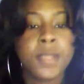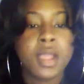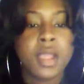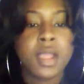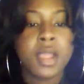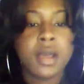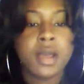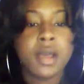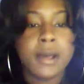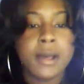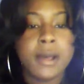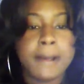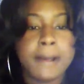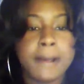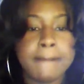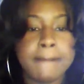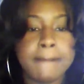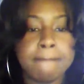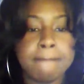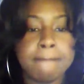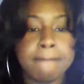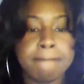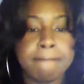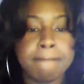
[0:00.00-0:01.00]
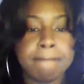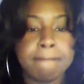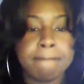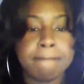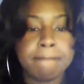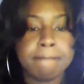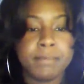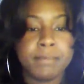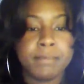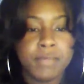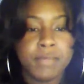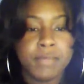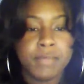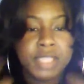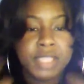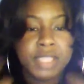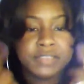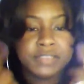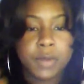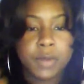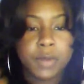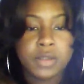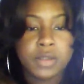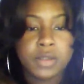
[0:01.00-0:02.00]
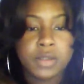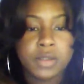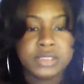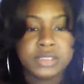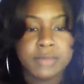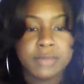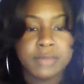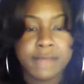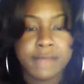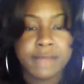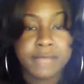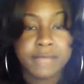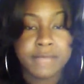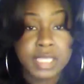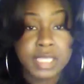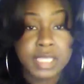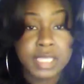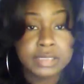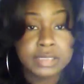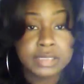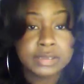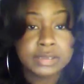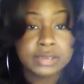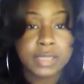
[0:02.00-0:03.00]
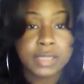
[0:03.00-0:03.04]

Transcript: Um, as far as my face,